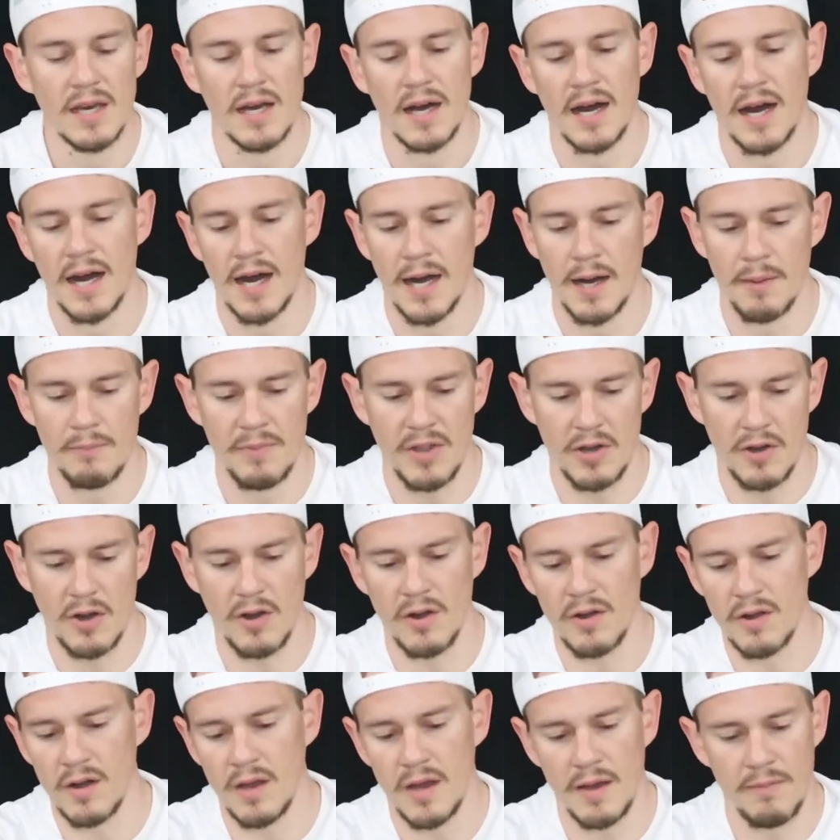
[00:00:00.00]
There
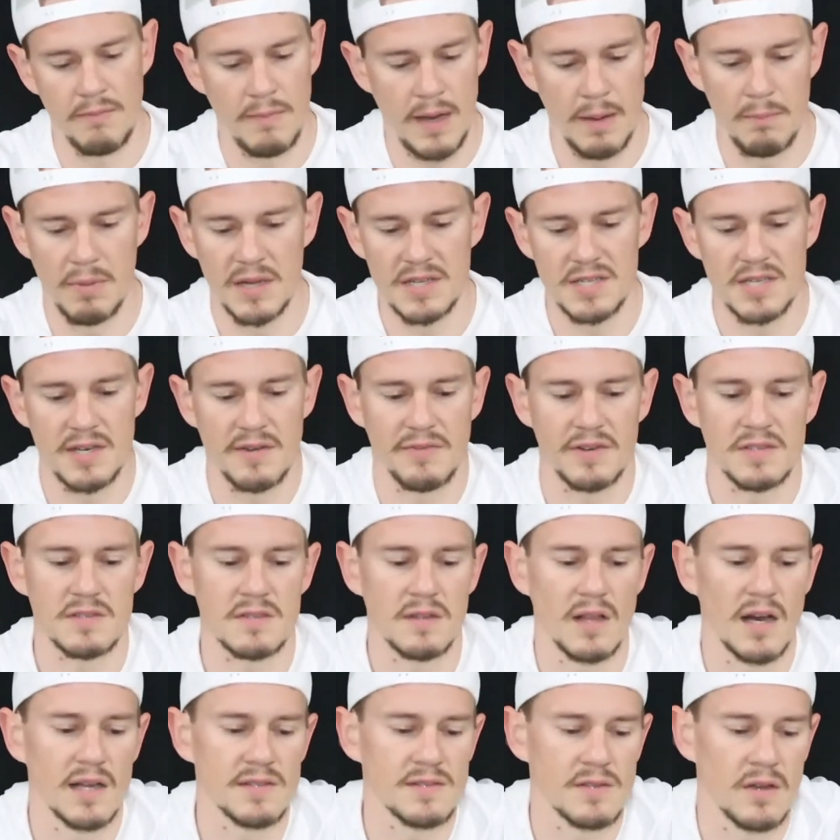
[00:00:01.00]
are a bunch of different
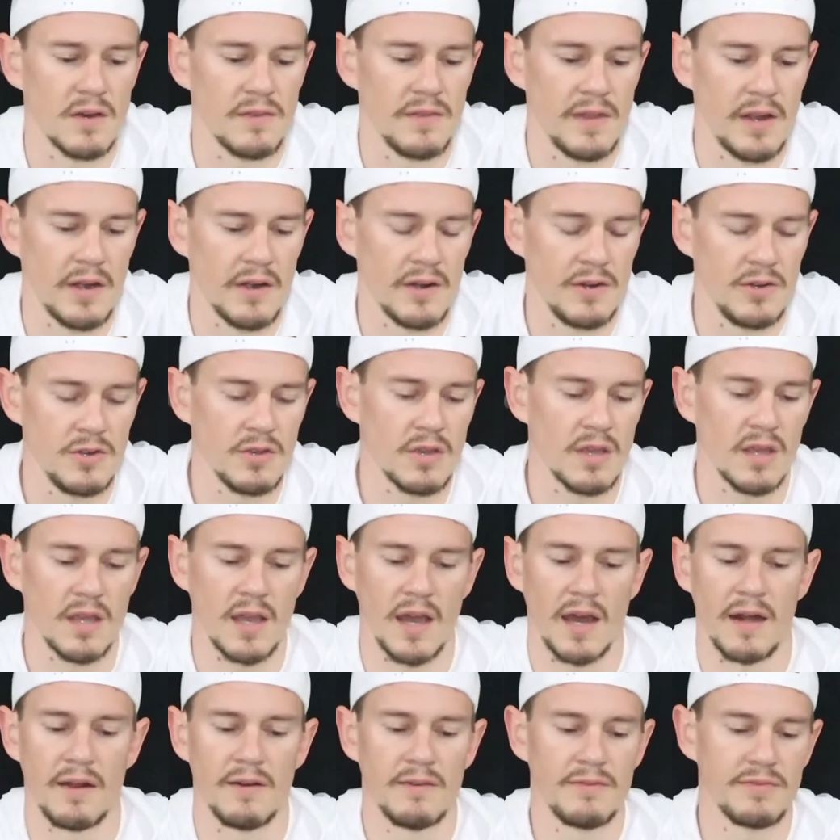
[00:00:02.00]
slots on there, and you can
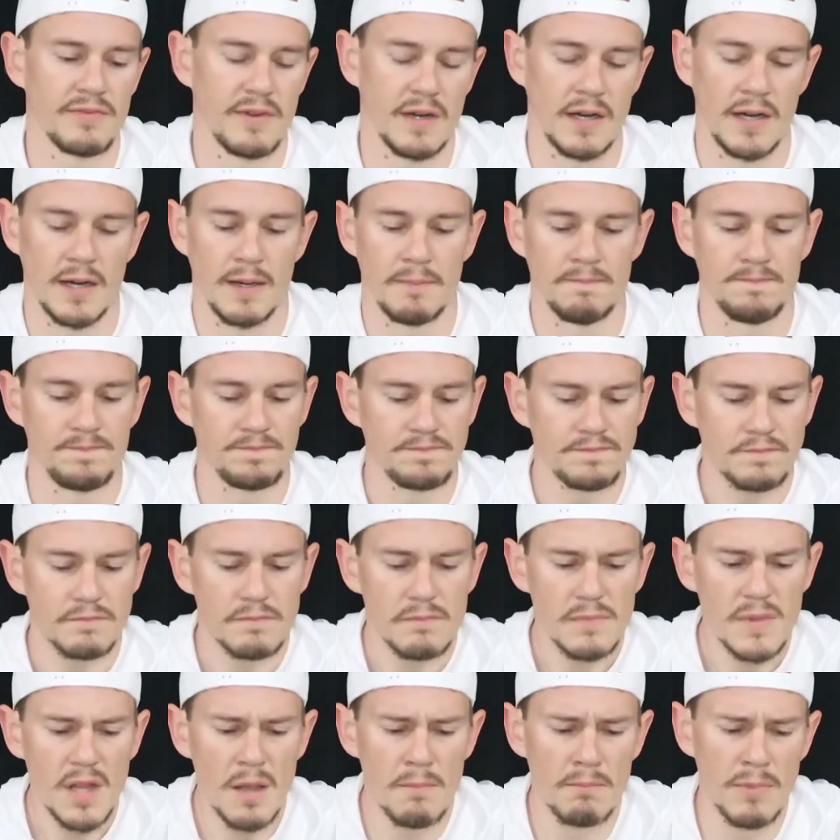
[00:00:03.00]
kind of
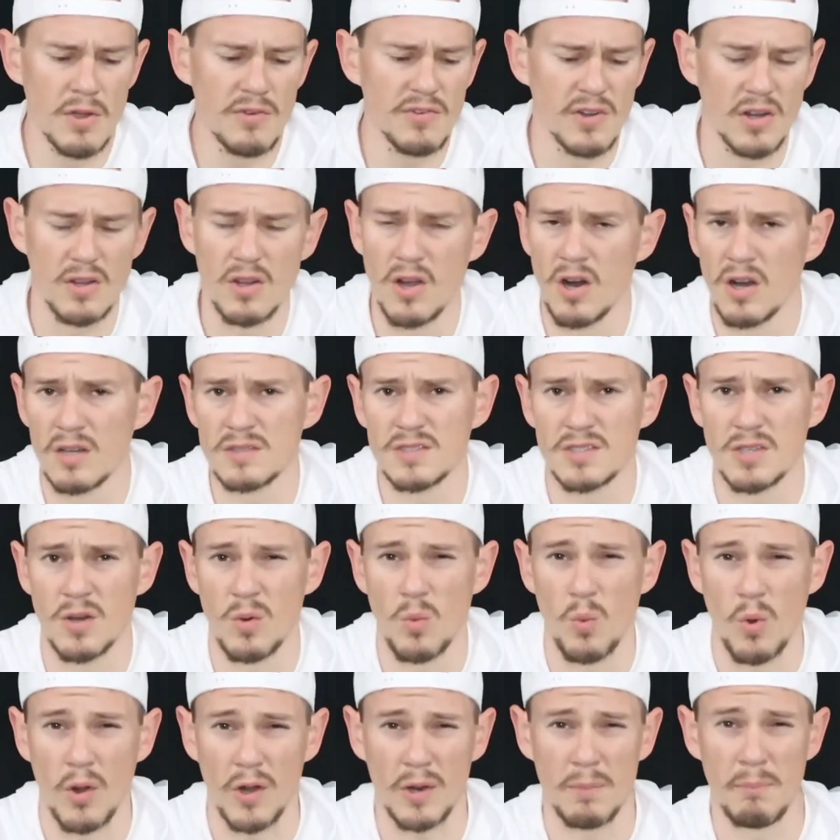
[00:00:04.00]
move it along to
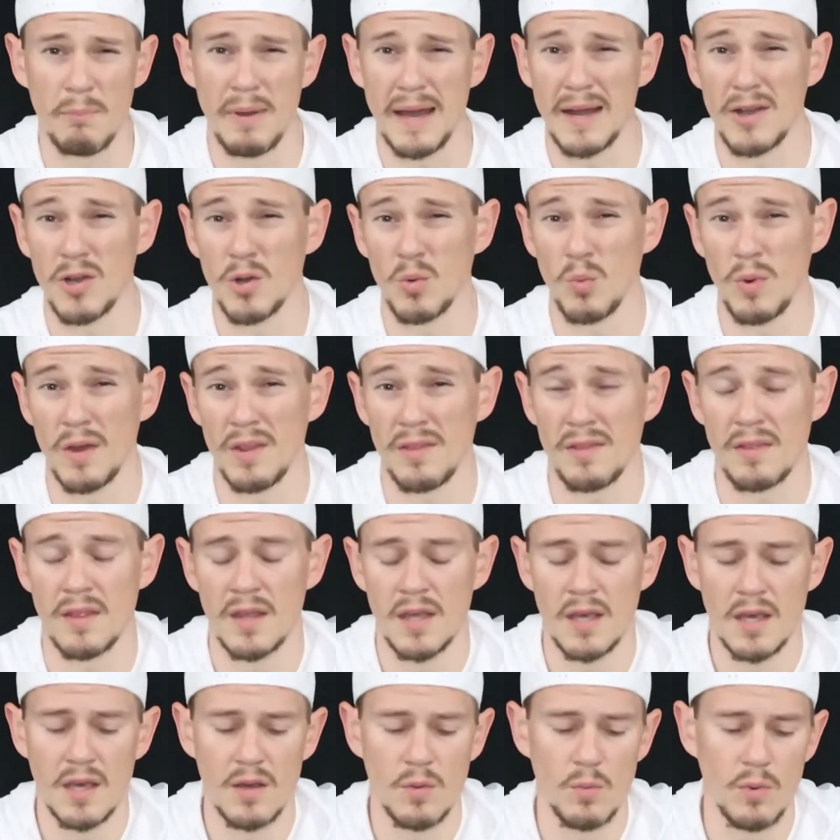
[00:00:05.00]
work better with
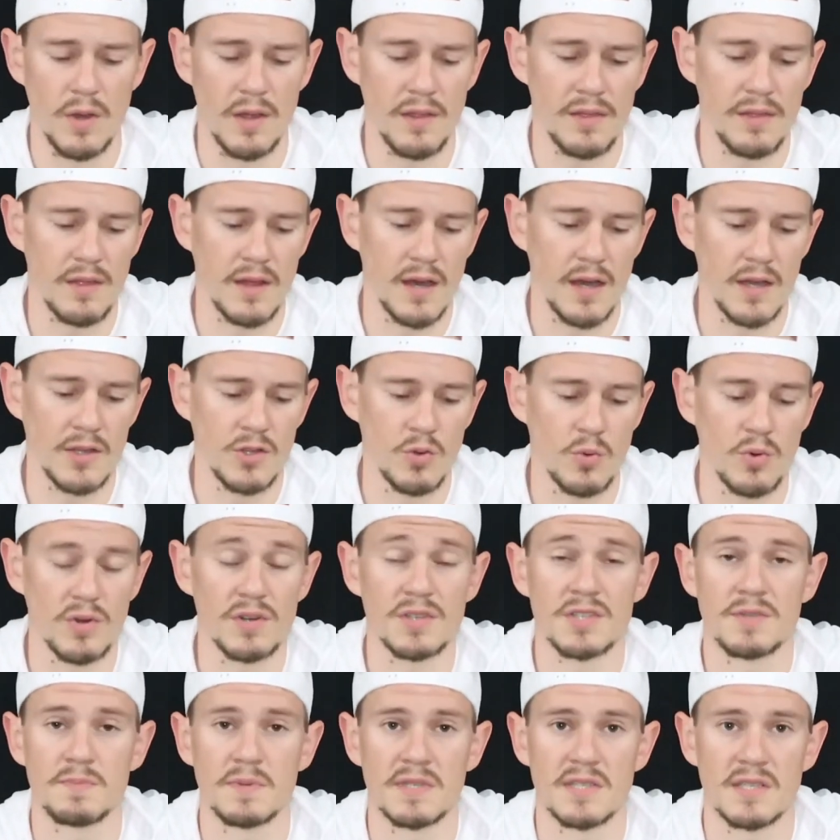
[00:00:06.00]

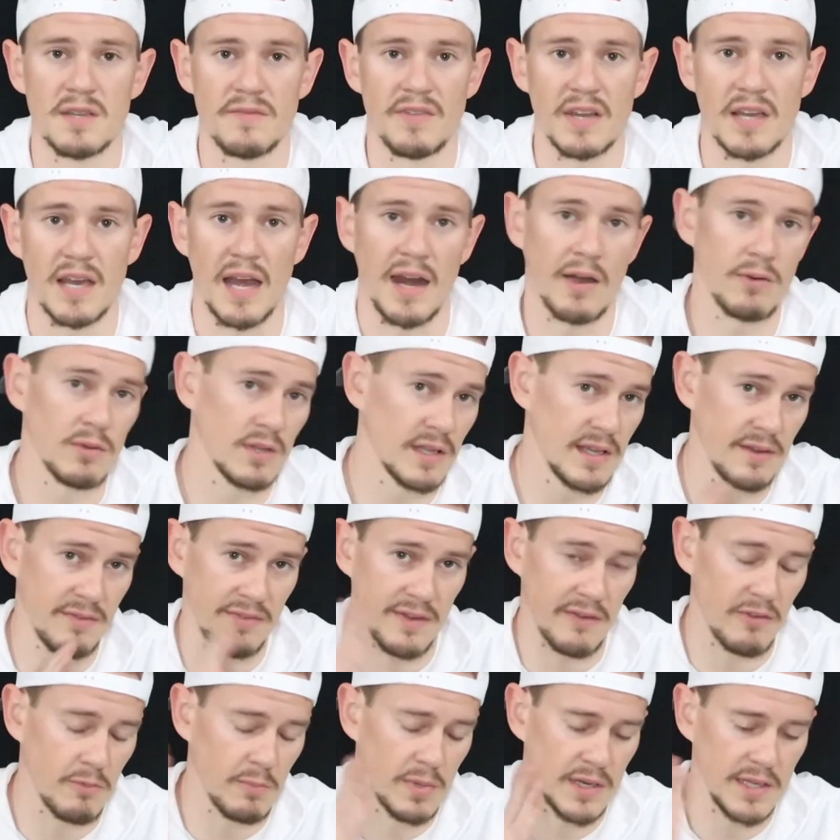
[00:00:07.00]
your specific eye
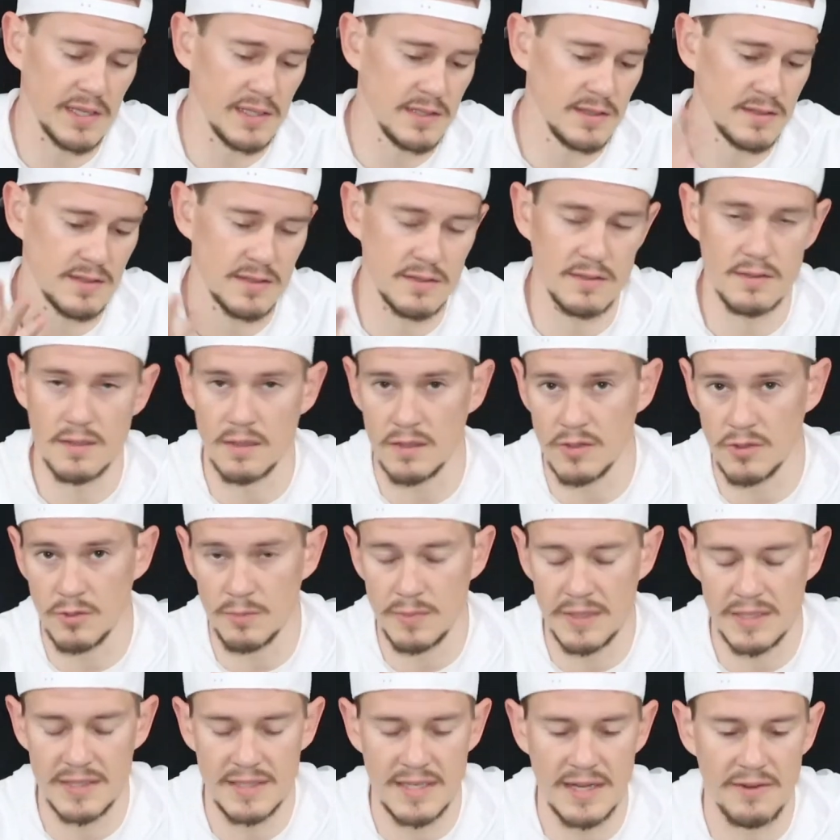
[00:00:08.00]
relief. Everybody's a little
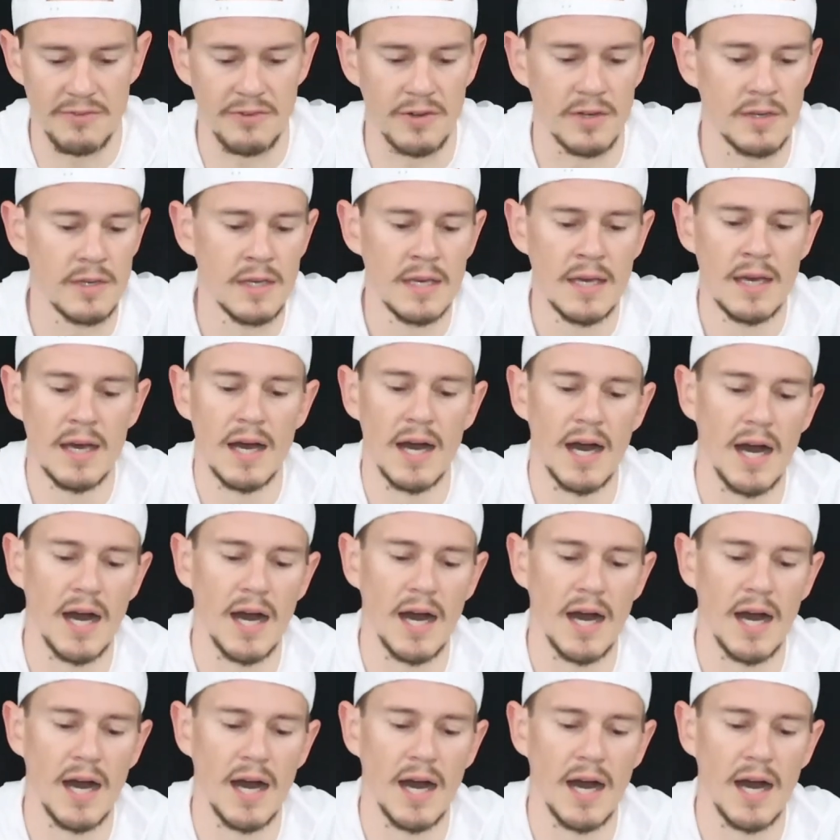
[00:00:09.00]
bit different.